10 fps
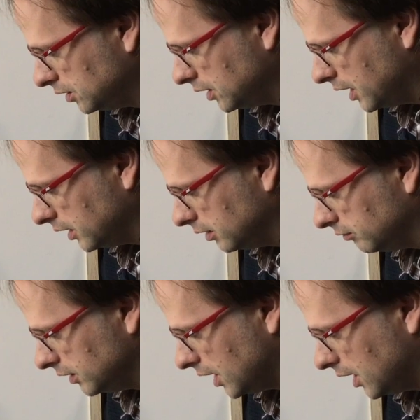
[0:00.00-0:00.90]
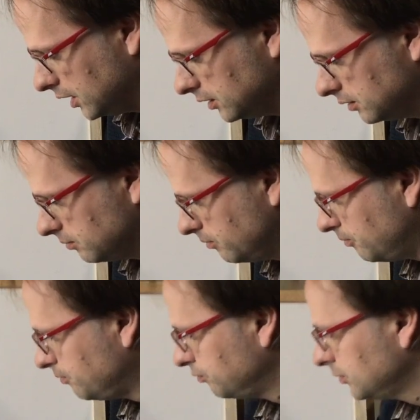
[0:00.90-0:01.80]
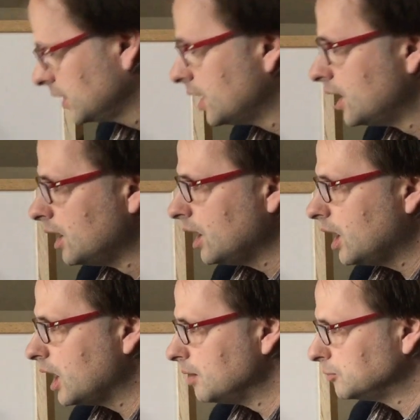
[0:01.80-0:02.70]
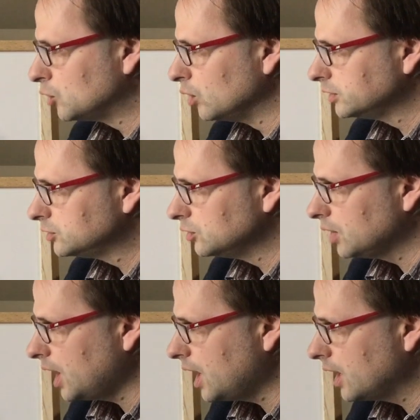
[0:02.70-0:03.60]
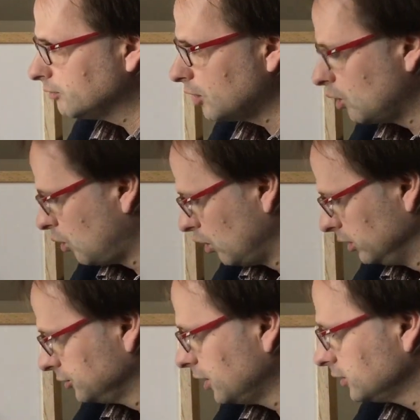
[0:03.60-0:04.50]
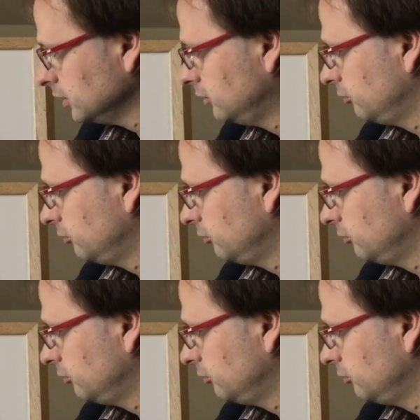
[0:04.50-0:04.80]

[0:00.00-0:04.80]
-9. I'm going to have a horizontal